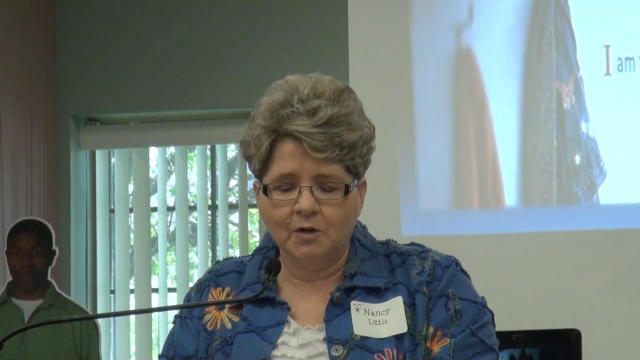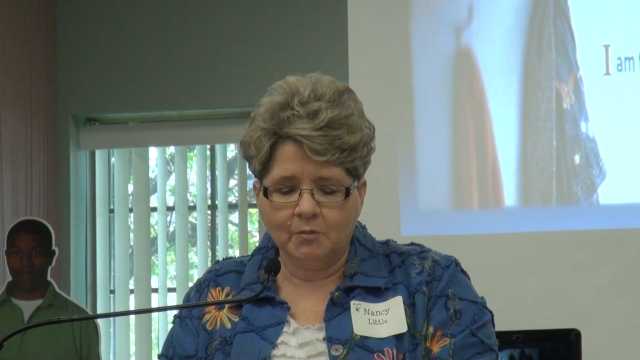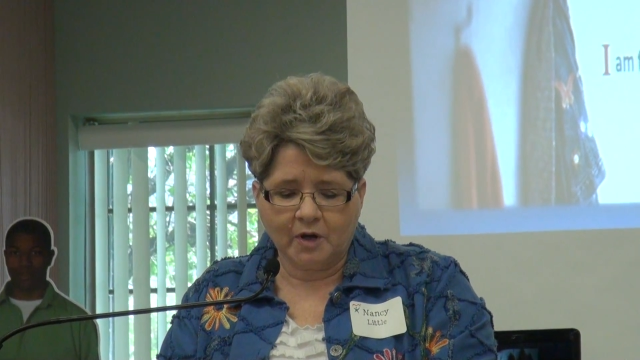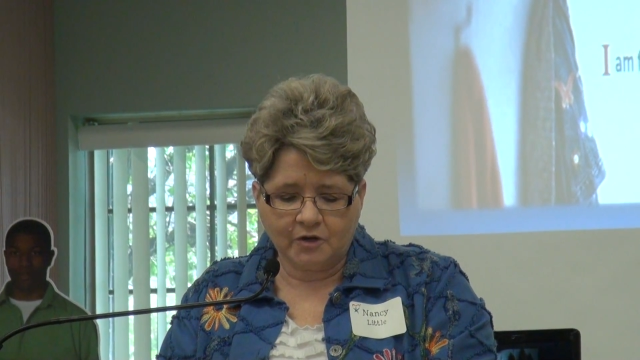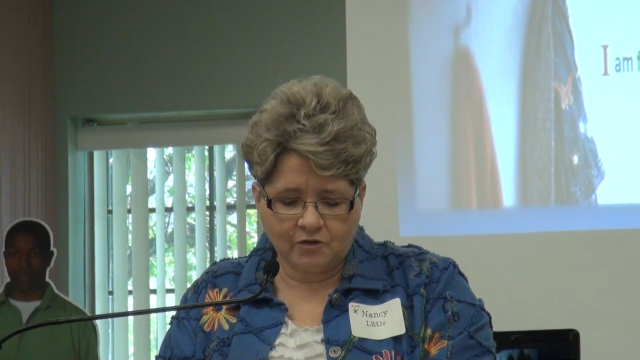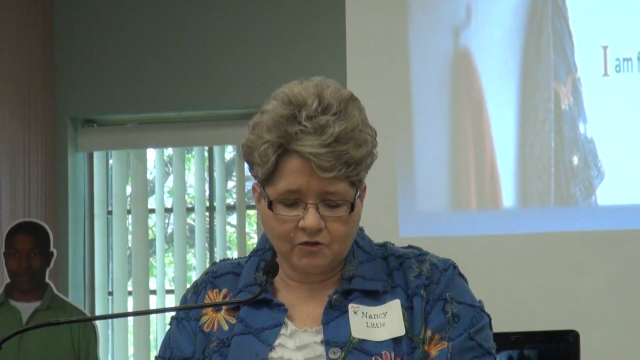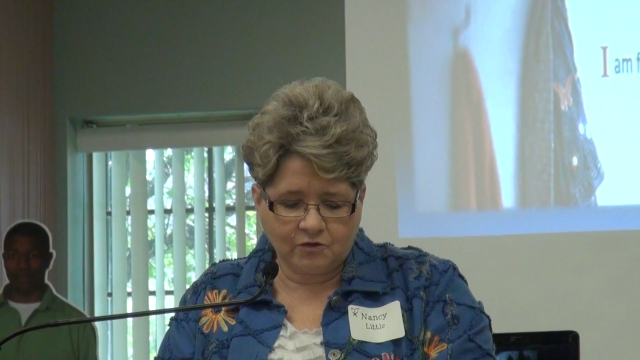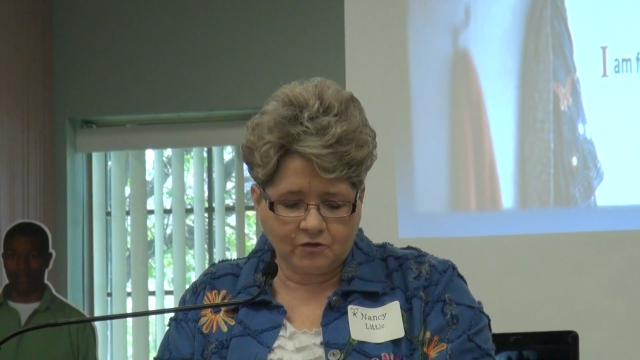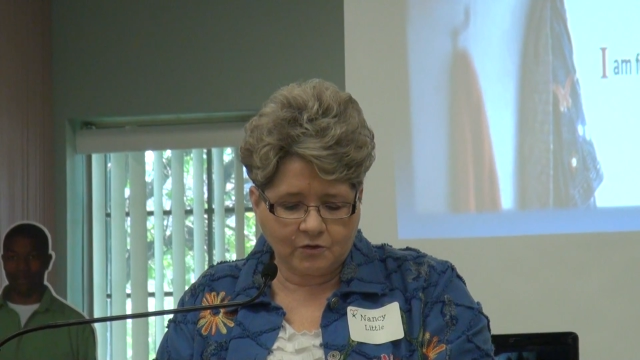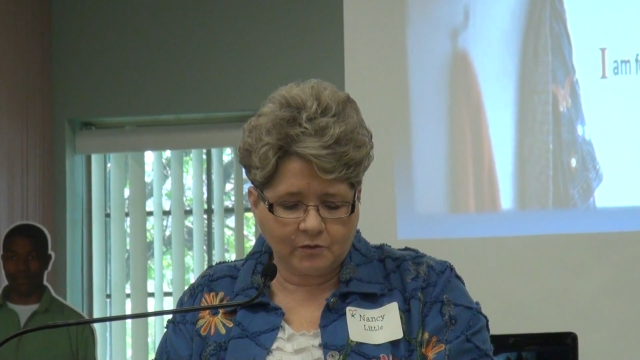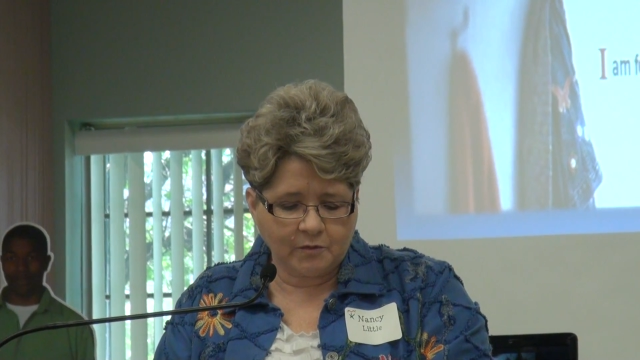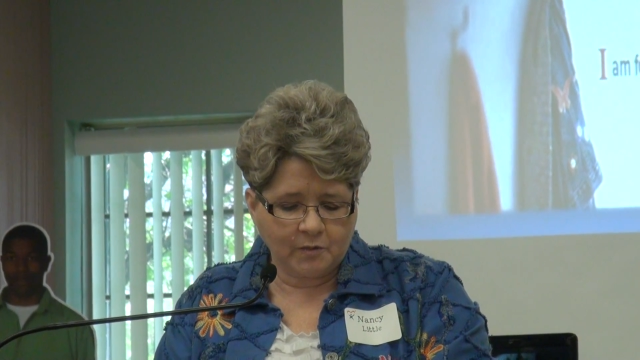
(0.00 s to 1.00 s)
My
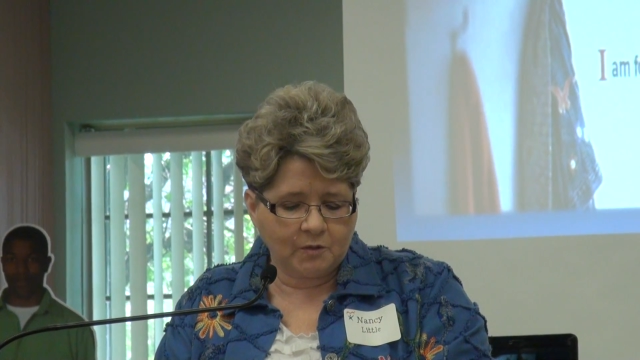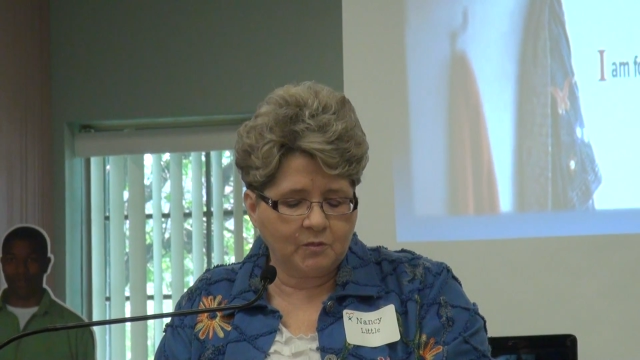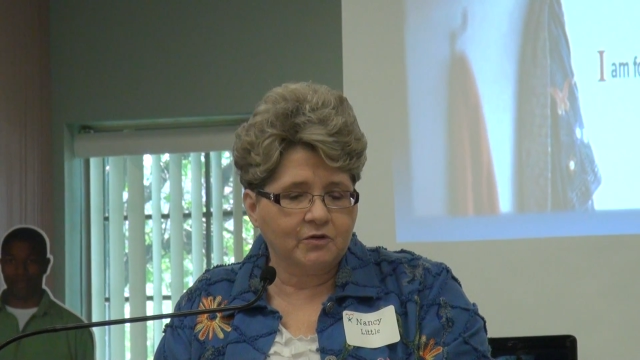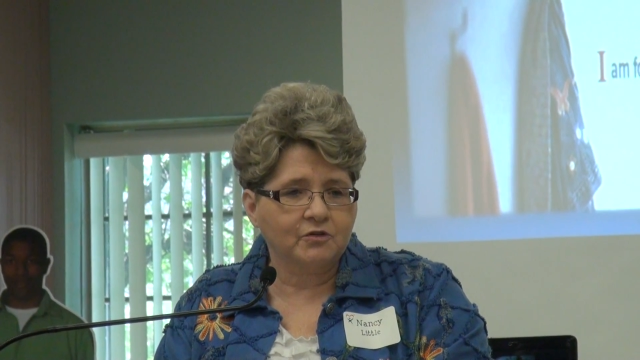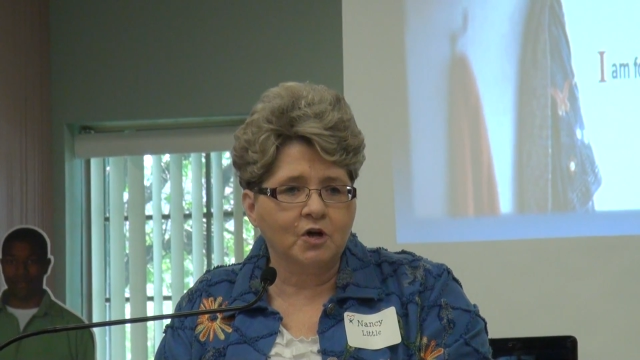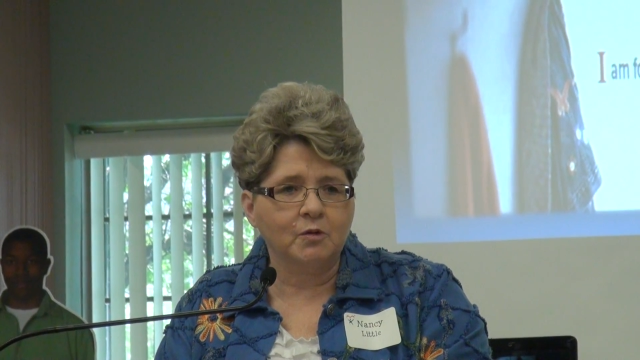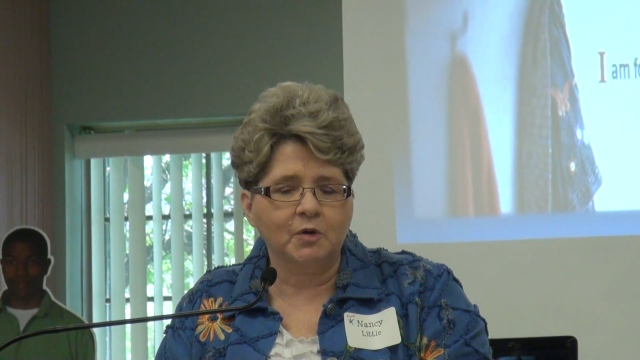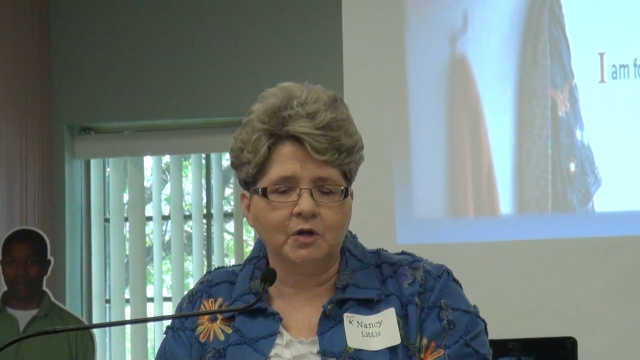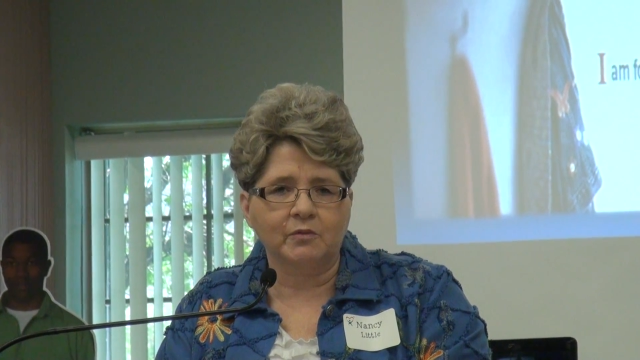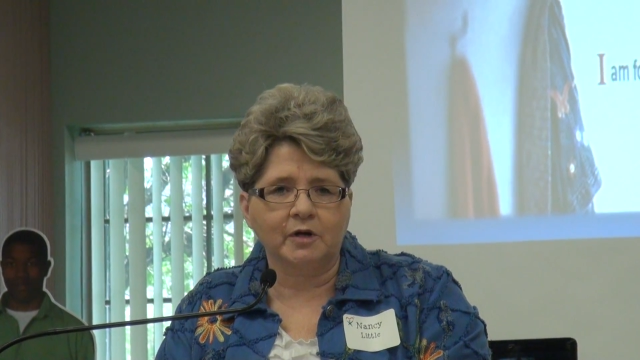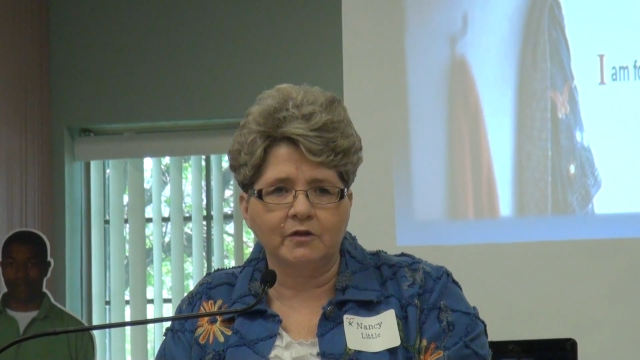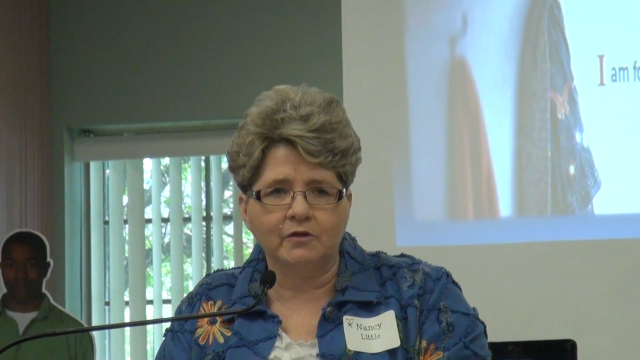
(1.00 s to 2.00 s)
sister remembers coming
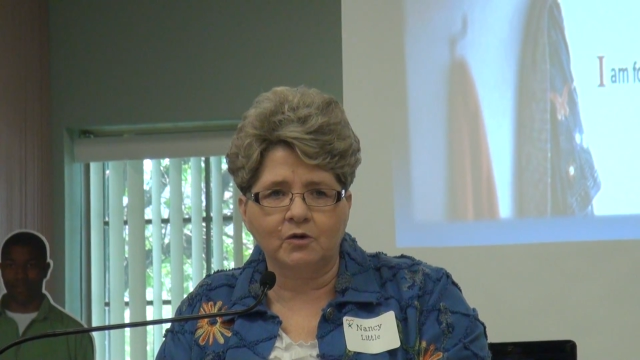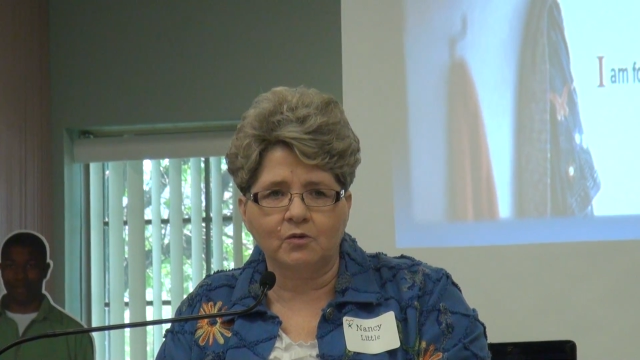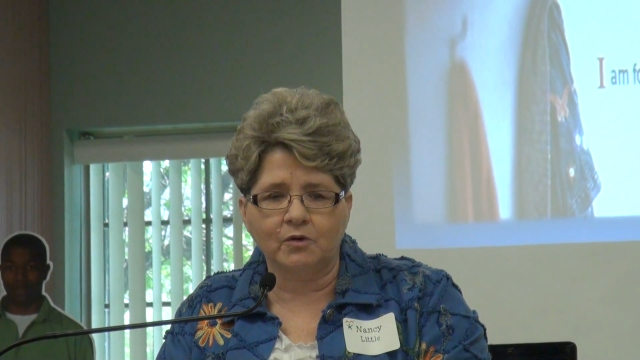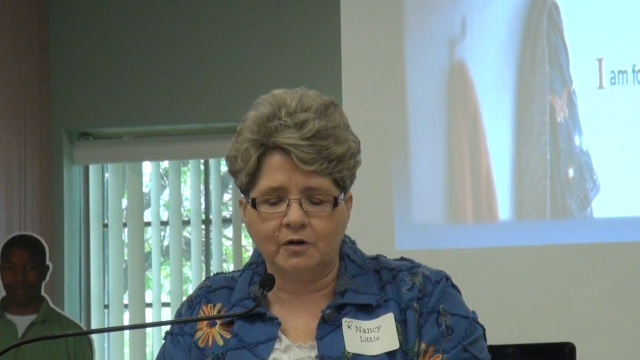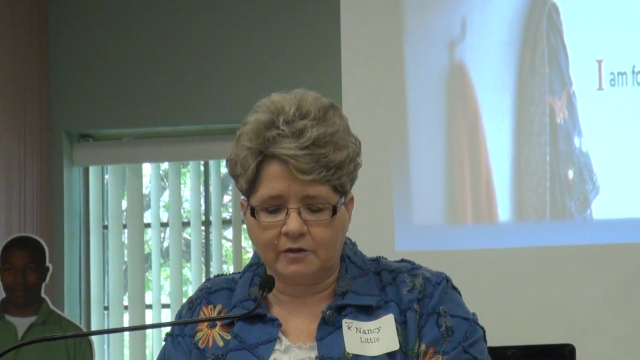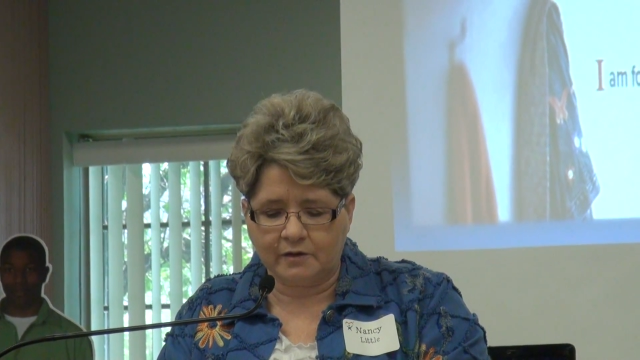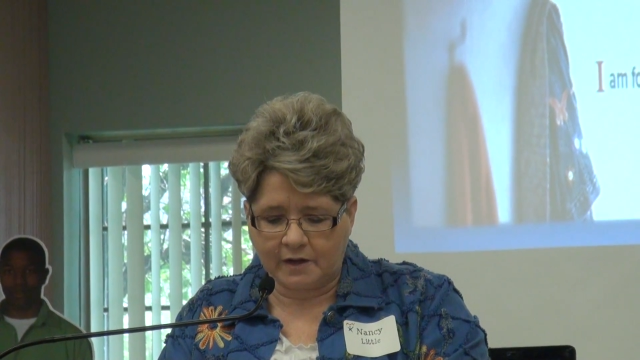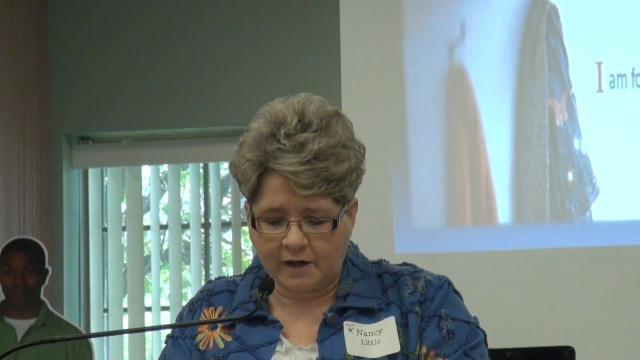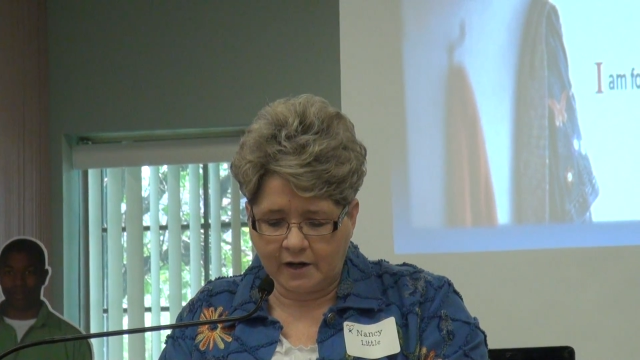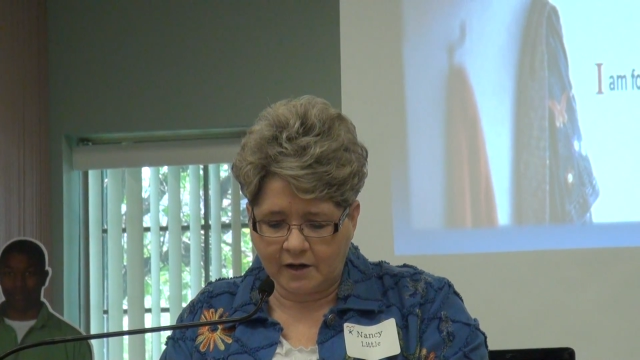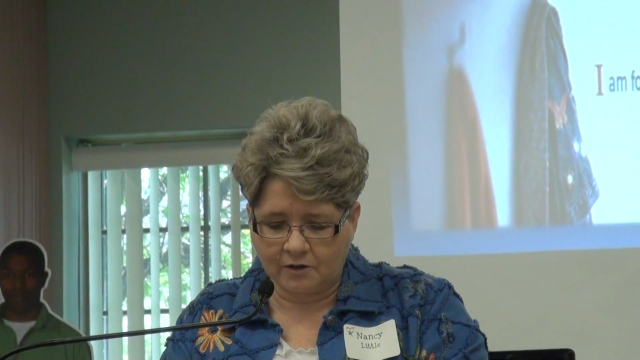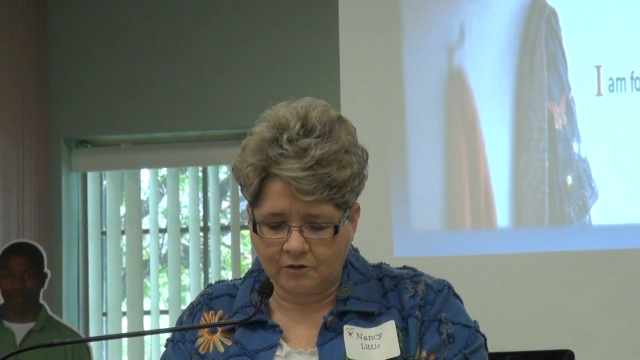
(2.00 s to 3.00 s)
around the corner in the
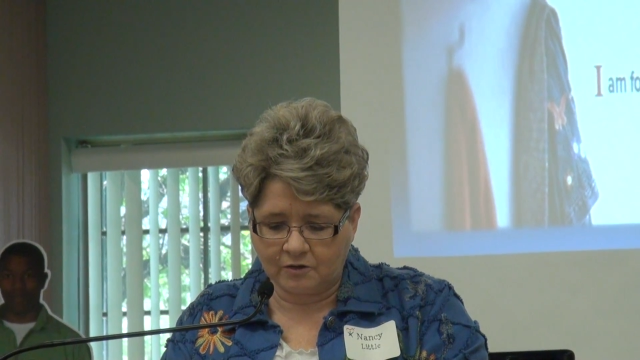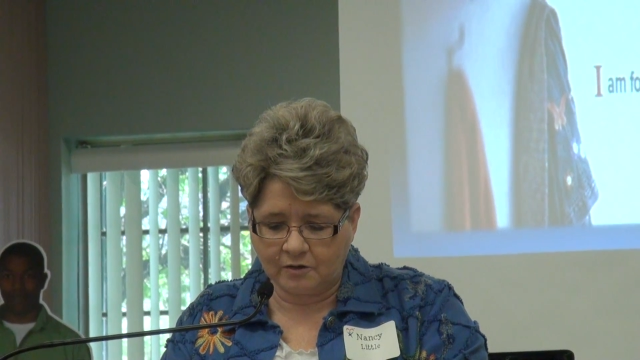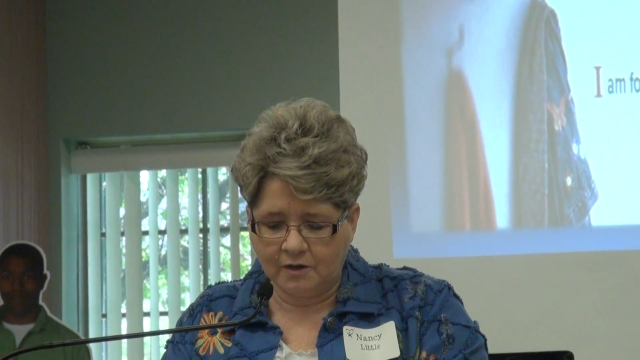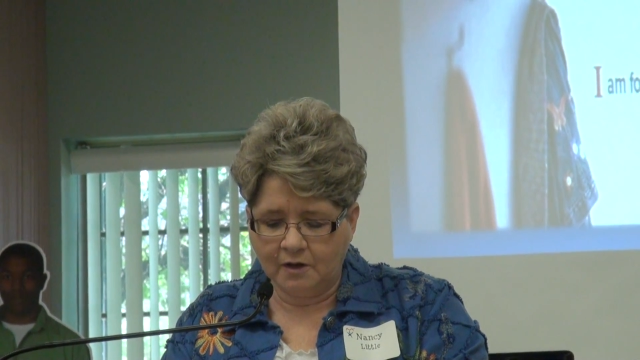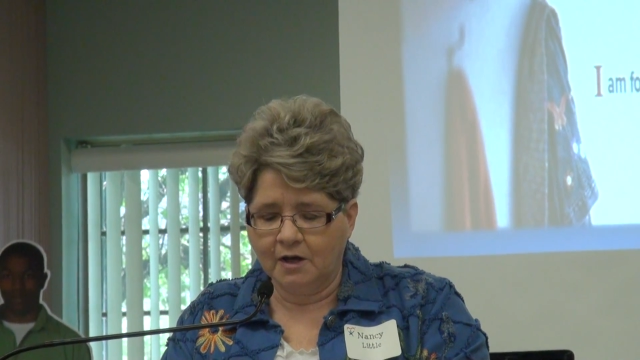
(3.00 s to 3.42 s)
house,